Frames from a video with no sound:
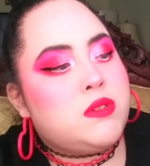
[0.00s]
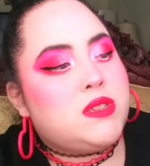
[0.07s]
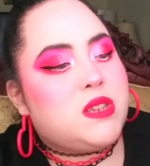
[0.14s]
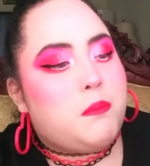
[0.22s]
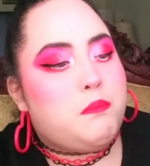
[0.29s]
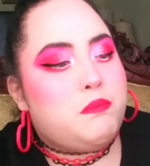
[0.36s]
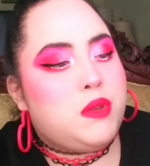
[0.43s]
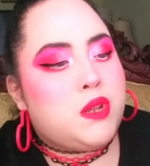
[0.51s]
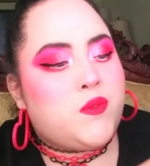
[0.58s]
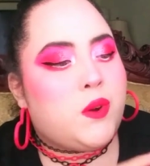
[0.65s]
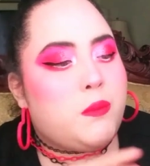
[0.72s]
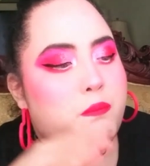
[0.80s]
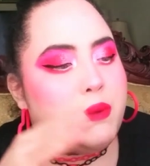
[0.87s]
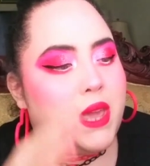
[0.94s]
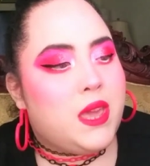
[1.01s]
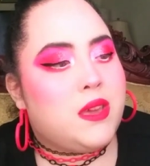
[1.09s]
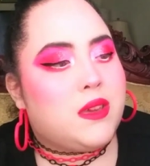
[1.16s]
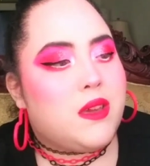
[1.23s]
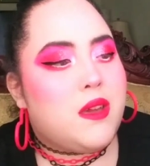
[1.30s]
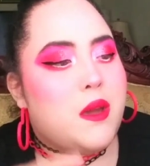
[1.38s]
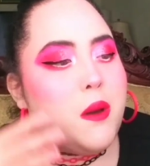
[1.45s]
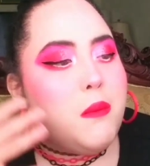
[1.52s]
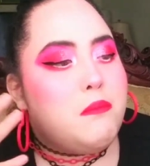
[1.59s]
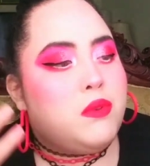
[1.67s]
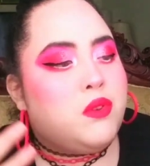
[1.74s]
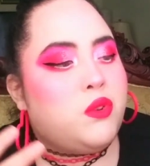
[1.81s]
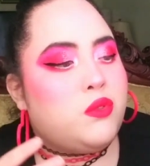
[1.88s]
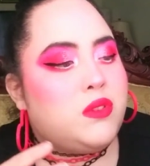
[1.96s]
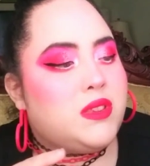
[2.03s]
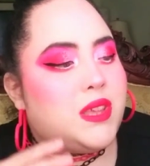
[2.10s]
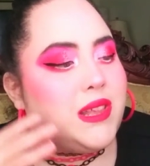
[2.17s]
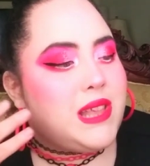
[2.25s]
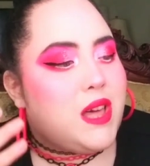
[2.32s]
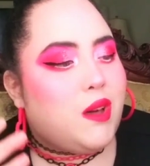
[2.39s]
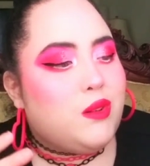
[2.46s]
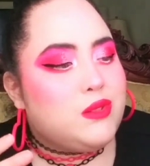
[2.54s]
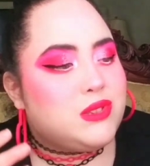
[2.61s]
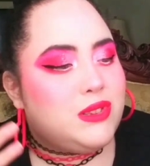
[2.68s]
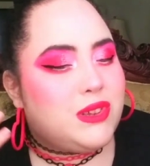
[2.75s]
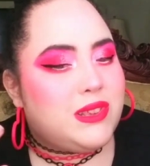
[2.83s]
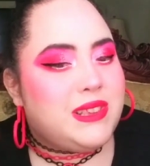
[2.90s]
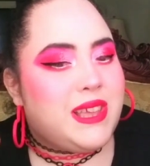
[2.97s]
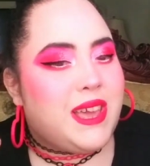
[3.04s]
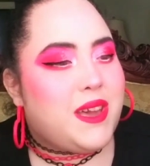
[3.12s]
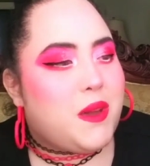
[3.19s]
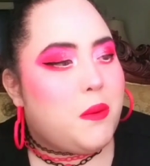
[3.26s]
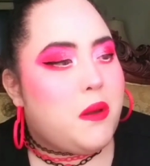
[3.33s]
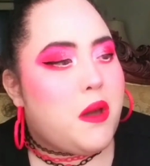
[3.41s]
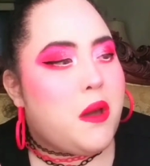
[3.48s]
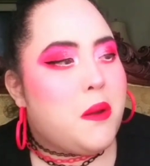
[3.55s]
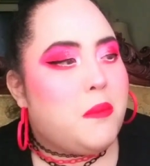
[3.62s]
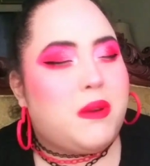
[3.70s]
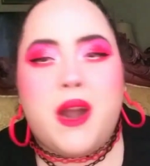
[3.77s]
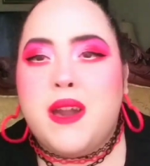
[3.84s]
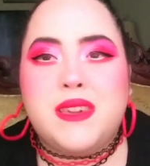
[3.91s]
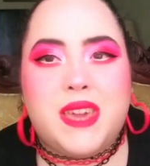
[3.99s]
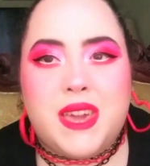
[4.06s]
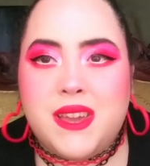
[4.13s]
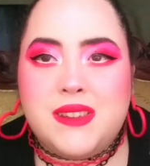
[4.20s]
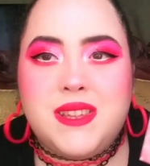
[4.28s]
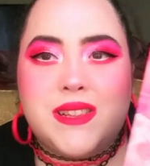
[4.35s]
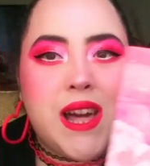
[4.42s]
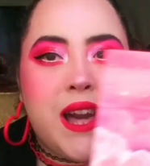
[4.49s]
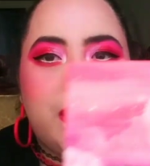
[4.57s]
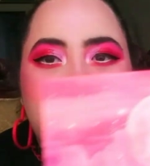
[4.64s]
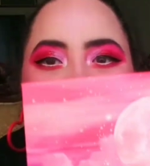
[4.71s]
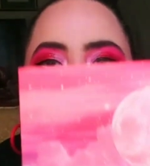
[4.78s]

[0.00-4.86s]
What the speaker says: It's got a beautiful pink moon. And the clouds look like cotton candy clouds.